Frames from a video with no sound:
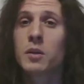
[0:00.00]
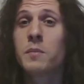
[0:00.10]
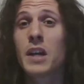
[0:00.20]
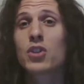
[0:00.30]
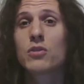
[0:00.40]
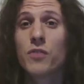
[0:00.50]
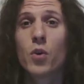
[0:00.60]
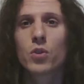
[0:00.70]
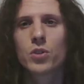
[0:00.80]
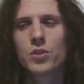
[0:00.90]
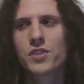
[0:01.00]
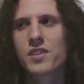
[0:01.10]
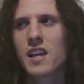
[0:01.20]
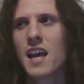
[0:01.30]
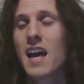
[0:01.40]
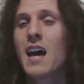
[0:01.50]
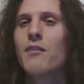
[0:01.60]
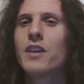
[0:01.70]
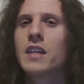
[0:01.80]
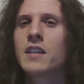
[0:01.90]
back to vocals,
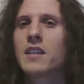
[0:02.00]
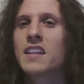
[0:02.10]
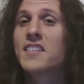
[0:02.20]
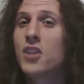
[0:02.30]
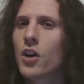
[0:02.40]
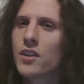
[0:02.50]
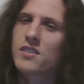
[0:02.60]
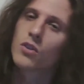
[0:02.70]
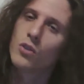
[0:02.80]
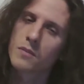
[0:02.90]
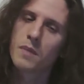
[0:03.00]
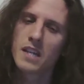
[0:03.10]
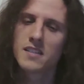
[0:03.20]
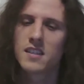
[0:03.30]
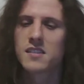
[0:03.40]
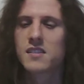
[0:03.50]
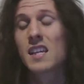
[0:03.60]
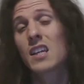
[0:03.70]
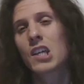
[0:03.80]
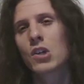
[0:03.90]
having the guitarist or the bassist
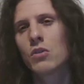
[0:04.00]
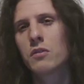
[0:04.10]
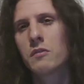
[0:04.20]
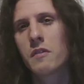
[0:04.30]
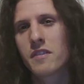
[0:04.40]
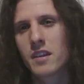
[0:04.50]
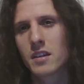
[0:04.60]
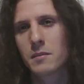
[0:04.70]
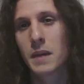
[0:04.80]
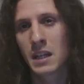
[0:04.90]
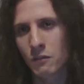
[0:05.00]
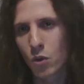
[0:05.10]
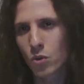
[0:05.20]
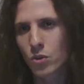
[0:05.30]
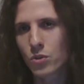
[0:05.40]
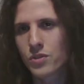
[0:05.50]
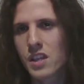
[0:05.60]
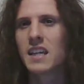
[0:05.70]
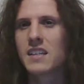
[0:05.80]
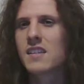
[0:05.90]
taking over with the main vocals,
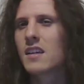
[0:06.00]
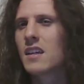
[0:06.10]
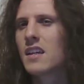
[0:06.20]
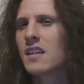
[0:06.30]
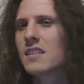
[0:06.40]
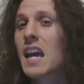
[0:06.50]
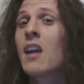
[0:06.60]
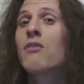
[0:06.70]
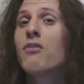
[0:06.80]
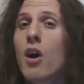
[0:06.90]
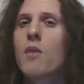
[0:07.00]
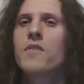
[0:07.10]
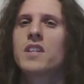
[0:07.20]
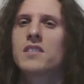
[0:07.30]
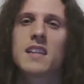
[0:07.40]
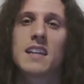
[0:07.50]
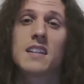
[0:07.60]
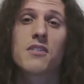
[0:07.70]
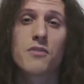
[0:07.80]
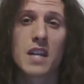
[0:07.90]
it is kind of obvious that in
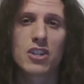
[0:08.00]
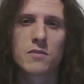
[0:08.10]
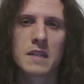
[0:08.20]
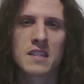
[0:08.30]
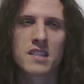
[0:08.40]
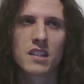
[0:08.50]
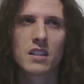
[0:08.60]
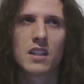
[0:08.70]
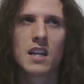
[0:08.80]
thrash metal